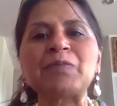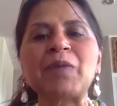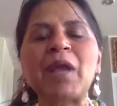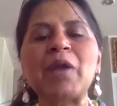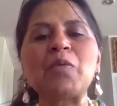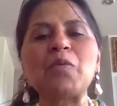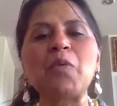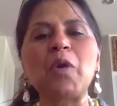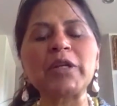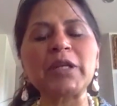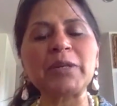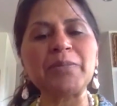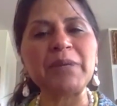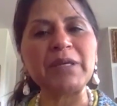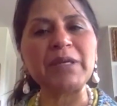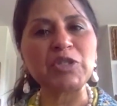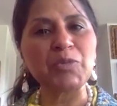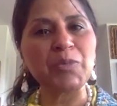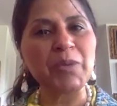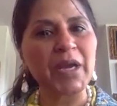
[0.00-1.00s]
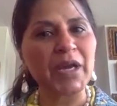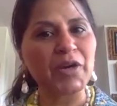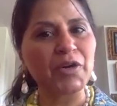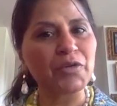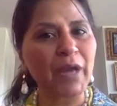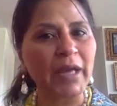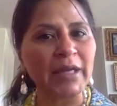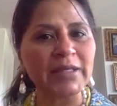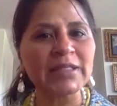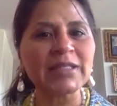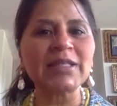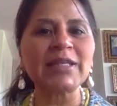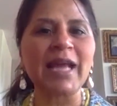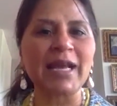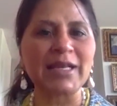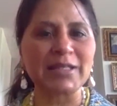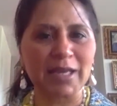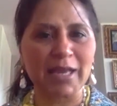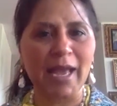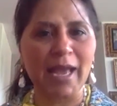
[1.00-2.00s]
and what it means to be accredited
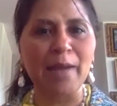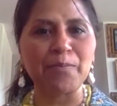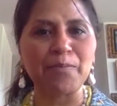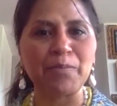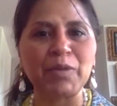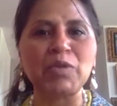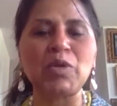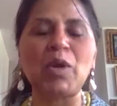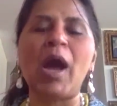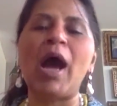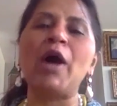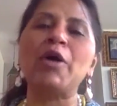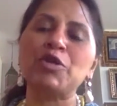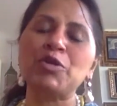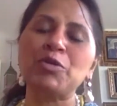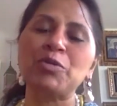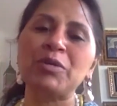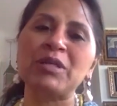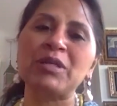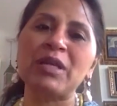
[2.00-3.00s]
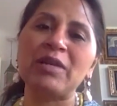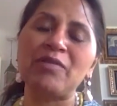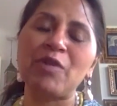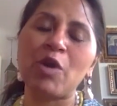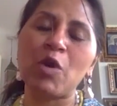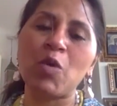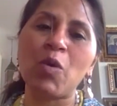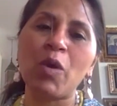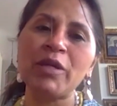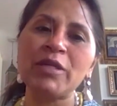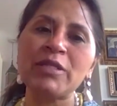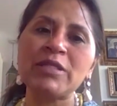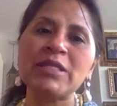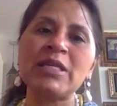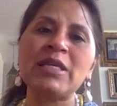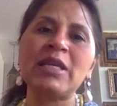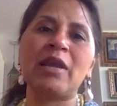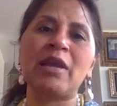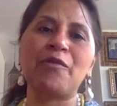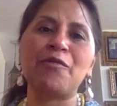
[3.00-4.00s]
as a campus. how do you deliver
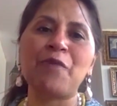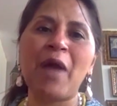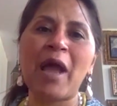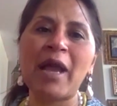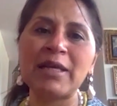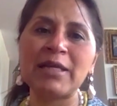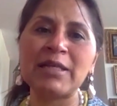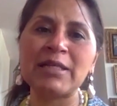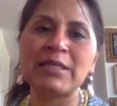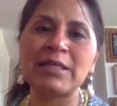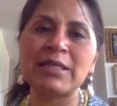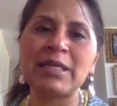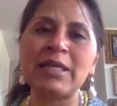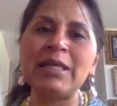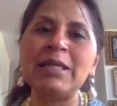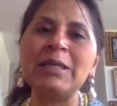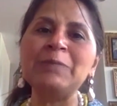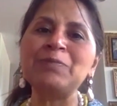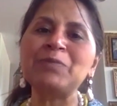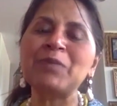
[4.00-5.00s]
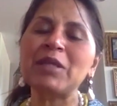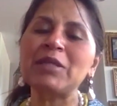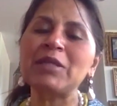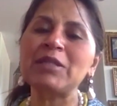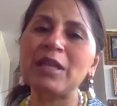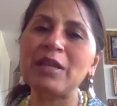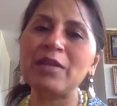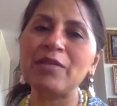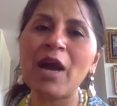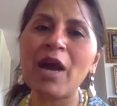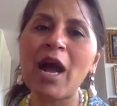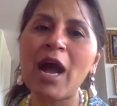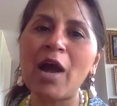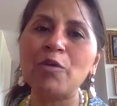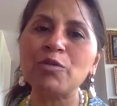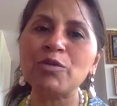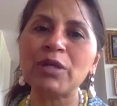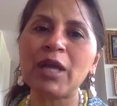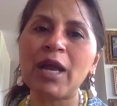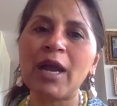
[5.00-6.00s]
quality, get faculty, deliver
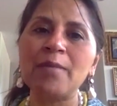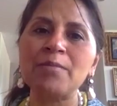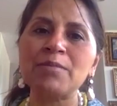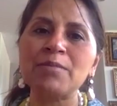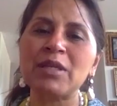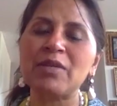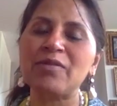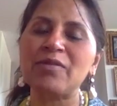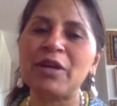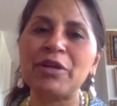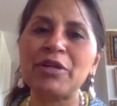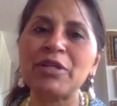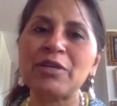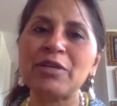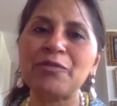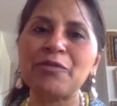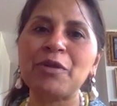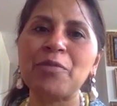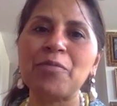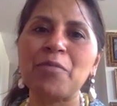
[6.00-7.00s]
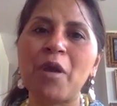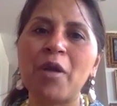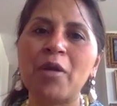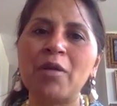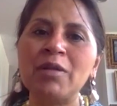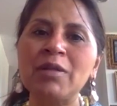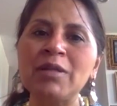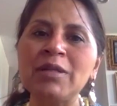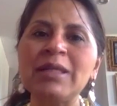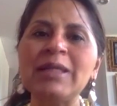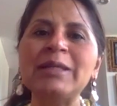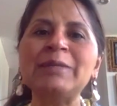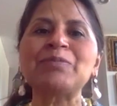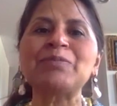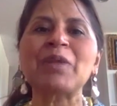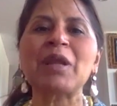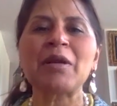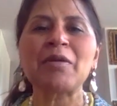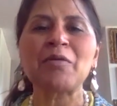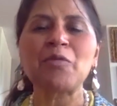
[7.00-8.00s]
outcomes in a very different model?
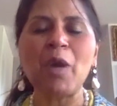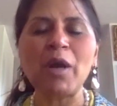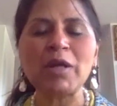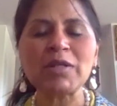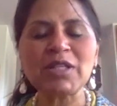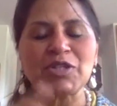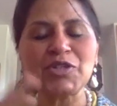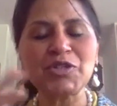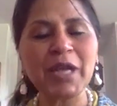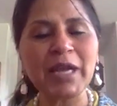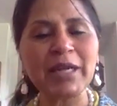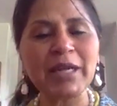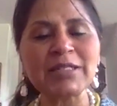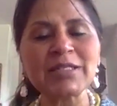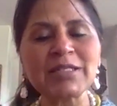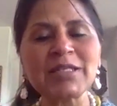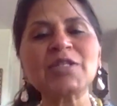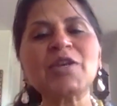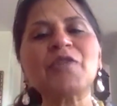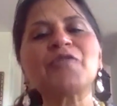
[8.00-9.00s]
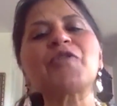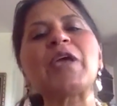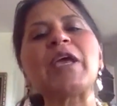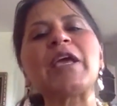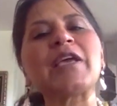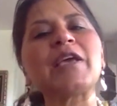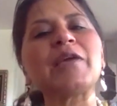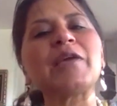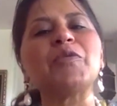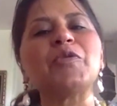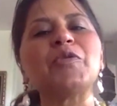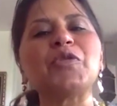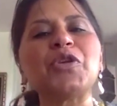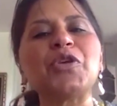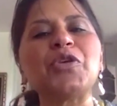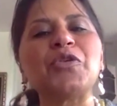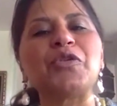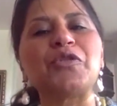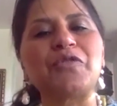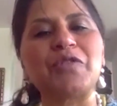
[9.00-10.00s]
Was the genesis of KK Modi
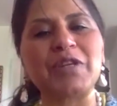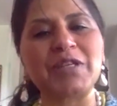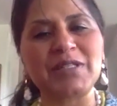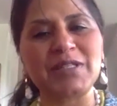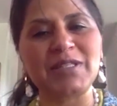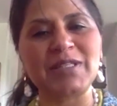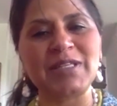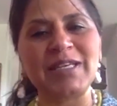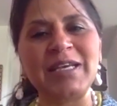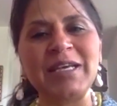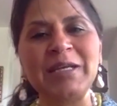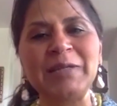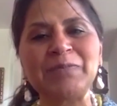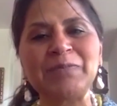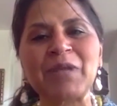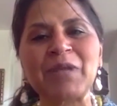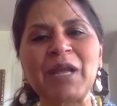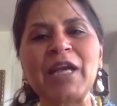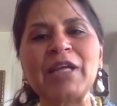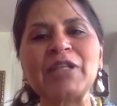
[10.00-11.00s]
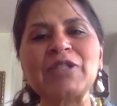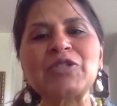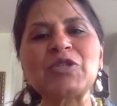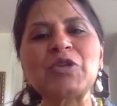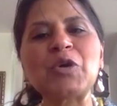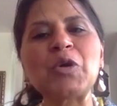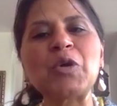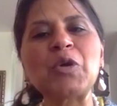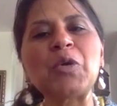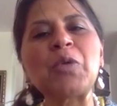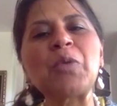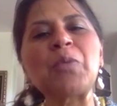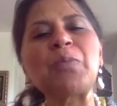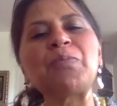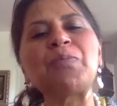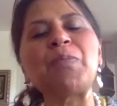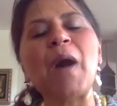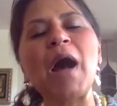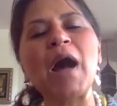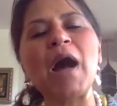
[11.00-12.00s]
University. And so
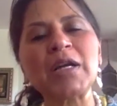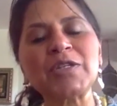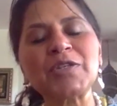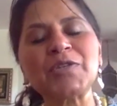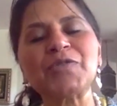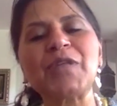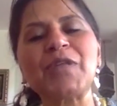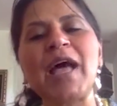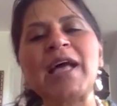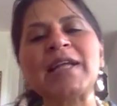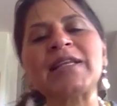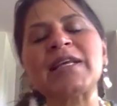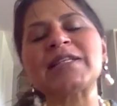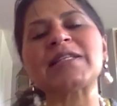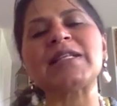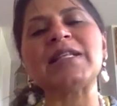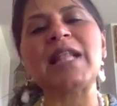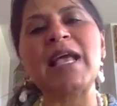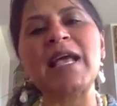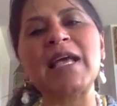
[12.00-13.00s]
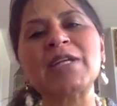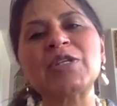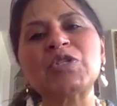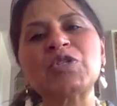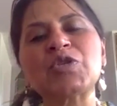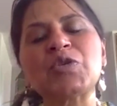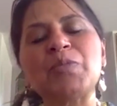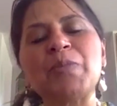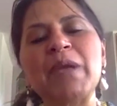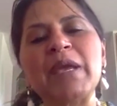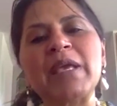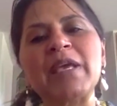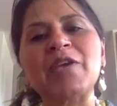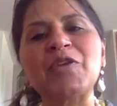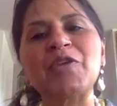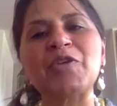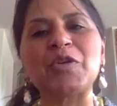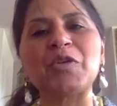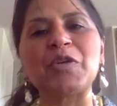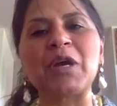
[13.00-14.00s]
part of that has led to
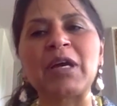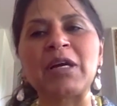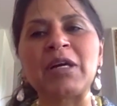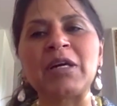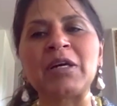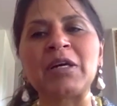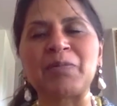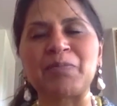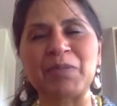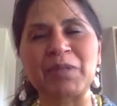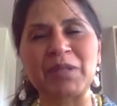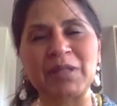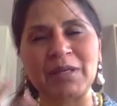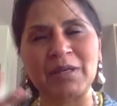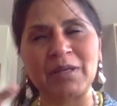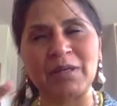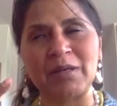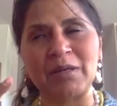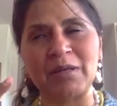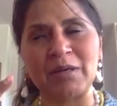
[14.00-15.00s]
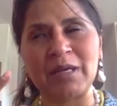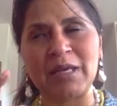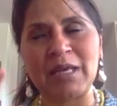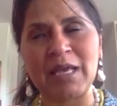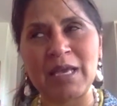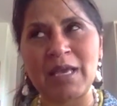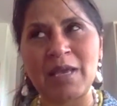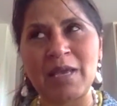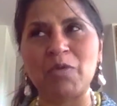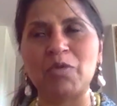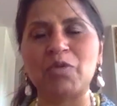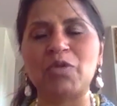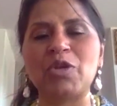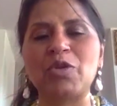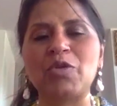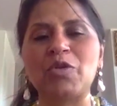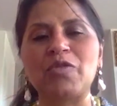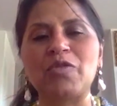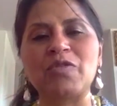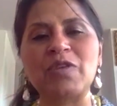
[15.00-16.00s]
making uh, the KK Modi
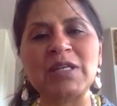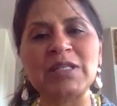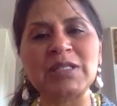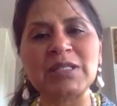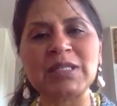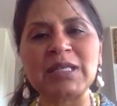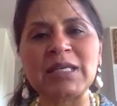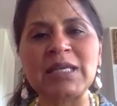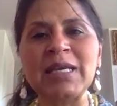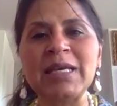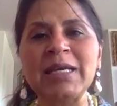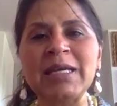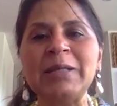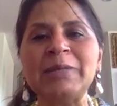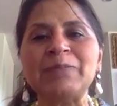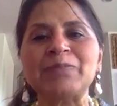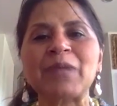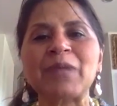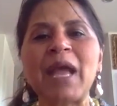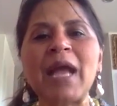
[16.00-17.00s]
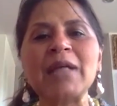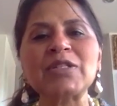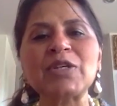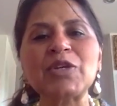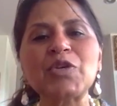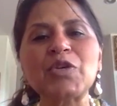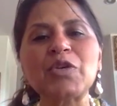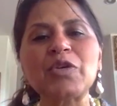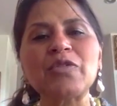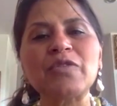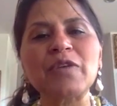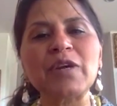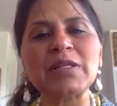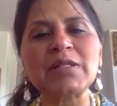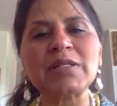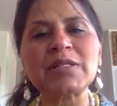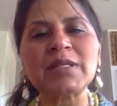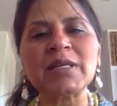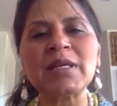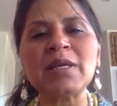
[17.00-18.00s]
University as a
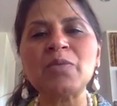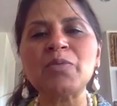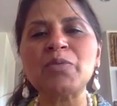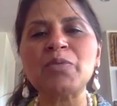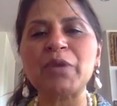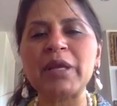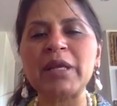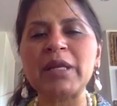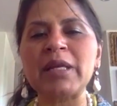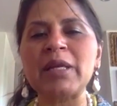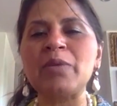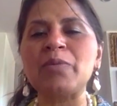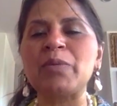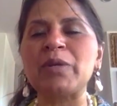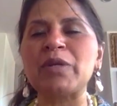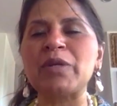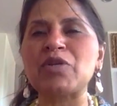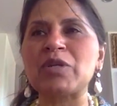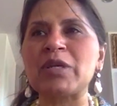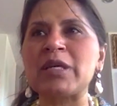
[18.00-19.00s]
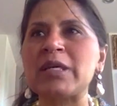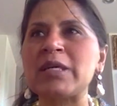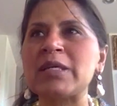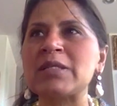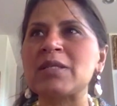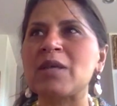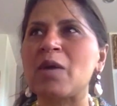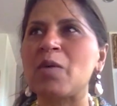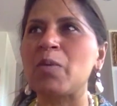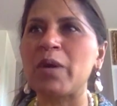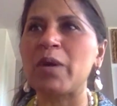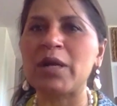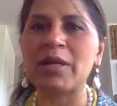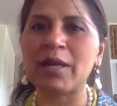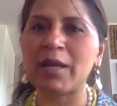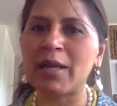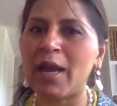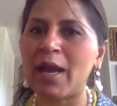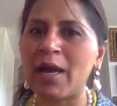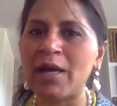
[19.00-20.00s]
university, really, which is a world
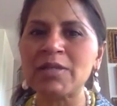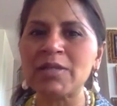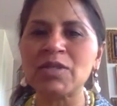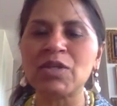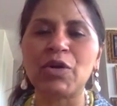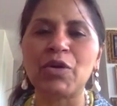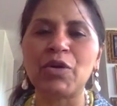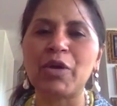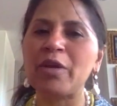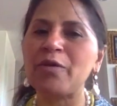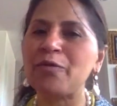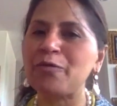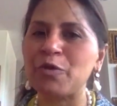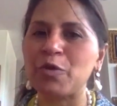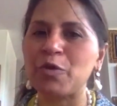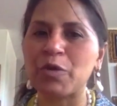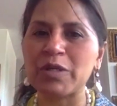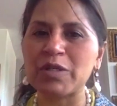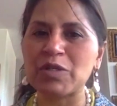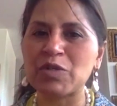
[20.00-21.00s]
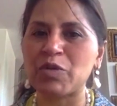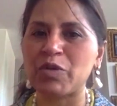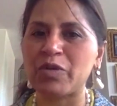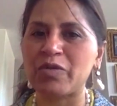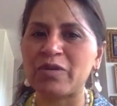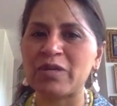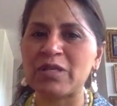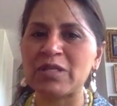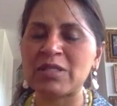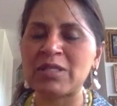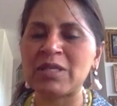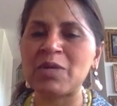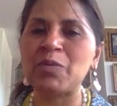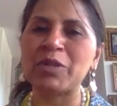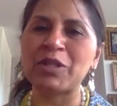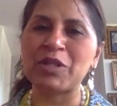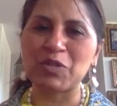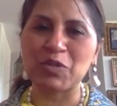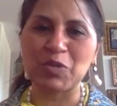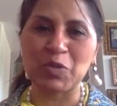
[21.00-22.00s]
class, career focused university
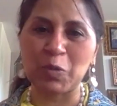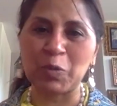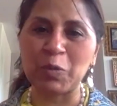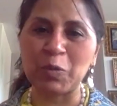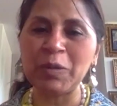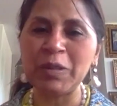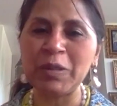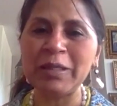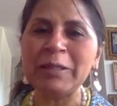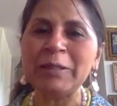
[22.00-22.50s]
with a soul,